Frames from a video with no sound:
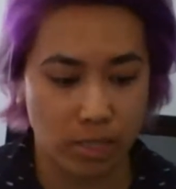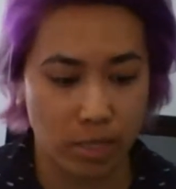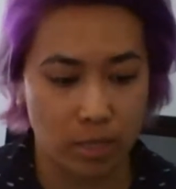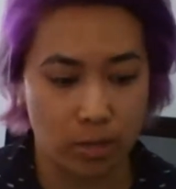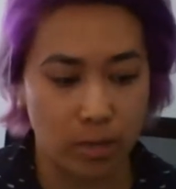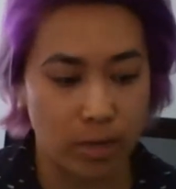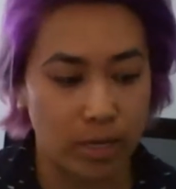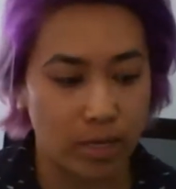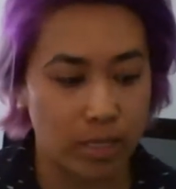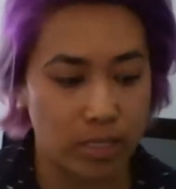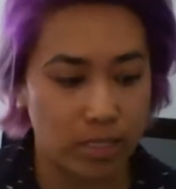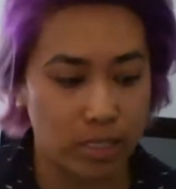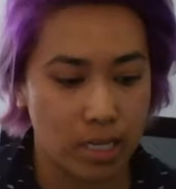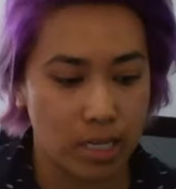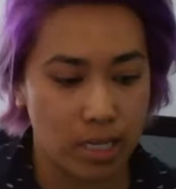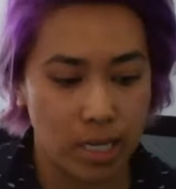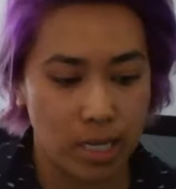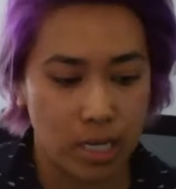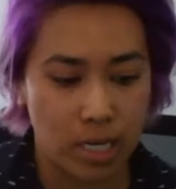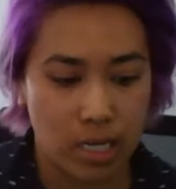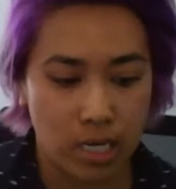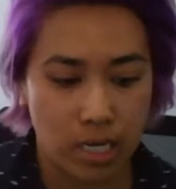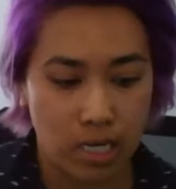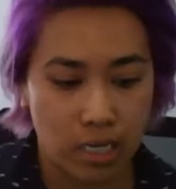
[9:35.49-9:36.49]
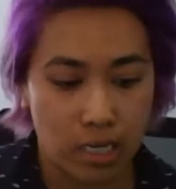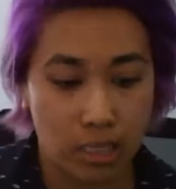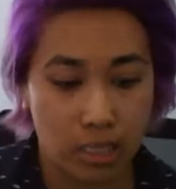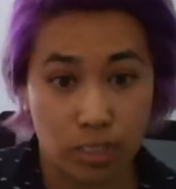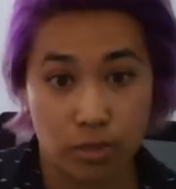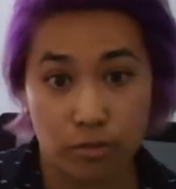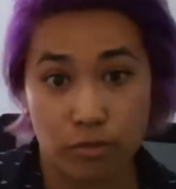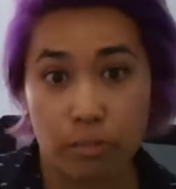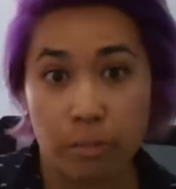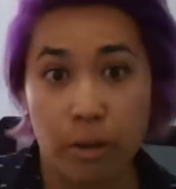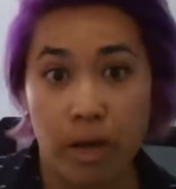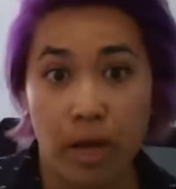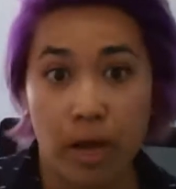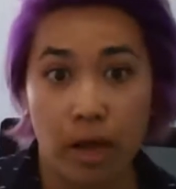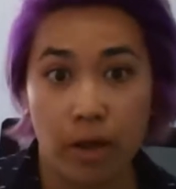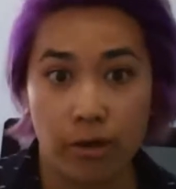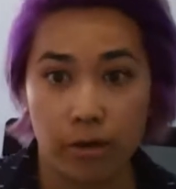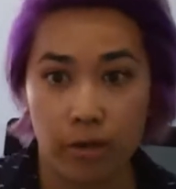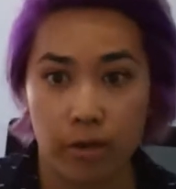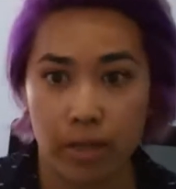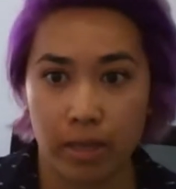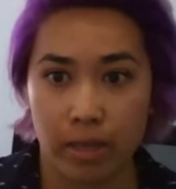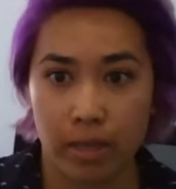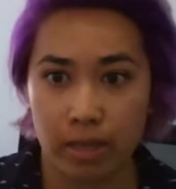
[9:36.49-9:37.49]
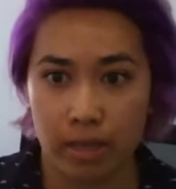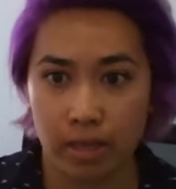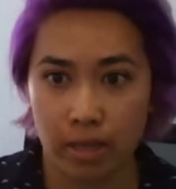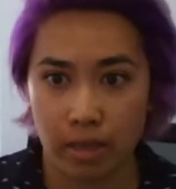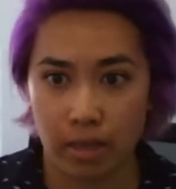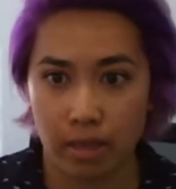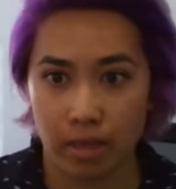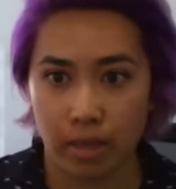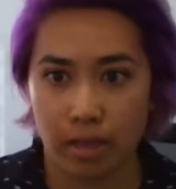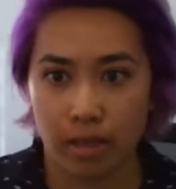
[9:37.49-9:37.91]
otherwise it's overpowering,